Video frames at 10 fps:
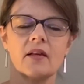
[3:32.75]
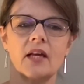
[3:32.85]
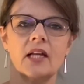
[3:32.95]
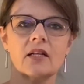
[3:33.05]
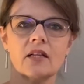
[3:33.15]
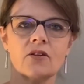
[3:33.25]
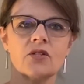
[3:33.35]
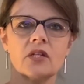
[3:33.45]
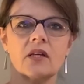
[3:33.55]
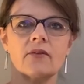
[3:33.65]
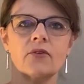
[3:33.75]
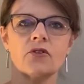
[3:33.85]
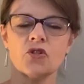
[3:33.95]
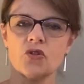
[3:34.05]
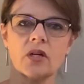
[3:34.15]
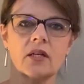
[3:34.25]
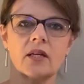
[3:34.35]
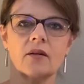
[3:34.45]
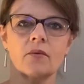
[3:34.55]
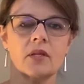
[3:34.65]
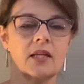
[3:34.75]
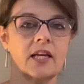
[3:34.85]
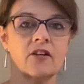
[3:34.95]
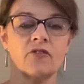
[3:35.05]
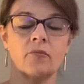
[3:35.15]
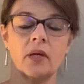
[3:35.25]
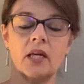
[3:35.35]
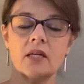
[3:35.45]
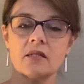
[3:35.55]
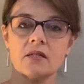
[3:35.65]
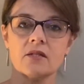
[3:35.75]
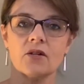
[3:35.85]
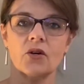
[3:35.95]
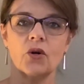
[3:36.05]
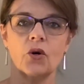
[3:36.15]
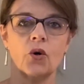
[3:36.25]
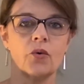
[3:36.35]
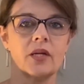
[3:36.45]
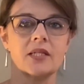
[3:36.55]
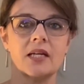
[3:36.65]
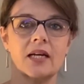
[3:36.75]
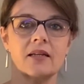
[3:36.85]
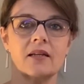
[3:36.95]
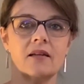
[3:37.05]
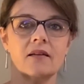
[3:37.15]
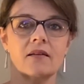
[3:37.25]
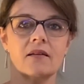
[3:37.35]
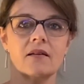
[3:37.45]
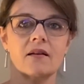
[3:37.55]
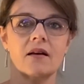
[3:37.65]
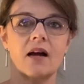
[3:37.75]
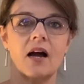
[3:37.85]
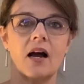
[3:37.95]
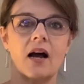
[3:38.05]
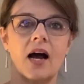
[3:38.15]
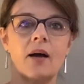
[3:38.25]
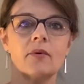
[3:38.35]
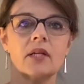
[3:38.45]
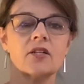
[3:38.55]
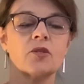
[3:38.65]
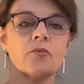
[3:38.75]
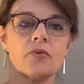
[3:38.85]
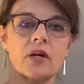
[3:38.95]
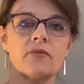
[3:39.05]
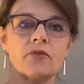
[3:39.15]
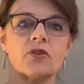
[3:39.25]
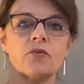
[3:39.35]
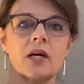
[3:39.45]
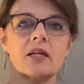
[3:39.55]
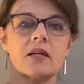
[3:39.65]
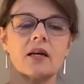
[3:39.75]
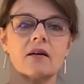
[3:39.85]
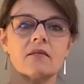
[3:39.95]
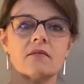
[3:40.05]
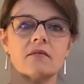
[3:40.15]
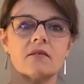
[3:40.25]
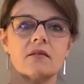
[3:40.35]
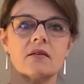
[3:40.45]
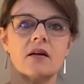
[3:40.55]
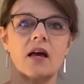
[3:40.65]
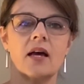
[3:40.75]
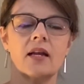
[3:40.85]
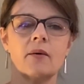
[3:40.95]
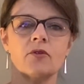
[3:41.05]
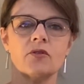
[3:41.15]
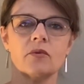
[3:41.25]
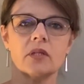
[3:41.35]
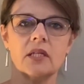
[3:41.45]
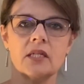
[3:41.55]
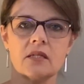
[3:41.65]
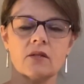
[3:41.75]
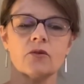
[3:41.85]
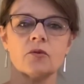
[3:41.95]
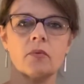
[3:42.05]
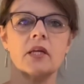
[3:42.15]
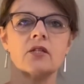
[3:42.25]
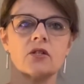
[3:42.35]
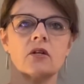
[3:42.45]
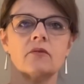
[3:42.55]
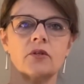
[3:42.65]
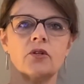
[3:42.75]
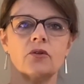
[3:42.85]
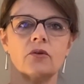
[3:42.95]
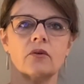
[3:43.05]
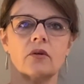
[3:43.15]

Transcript: In closing, if you're struggling with a lack of peace or anxiety, I would like to pray for you right now. And I want to release the Lord's peace over you